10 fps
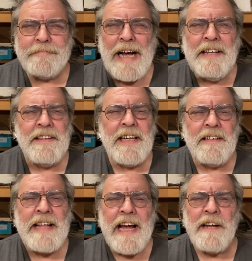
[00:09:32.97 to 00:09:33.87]
I
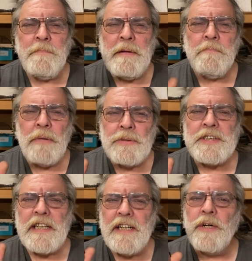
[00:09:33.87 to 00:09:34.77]
think that can be
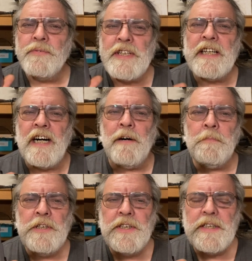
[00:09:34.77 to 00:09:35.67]
mostly overcome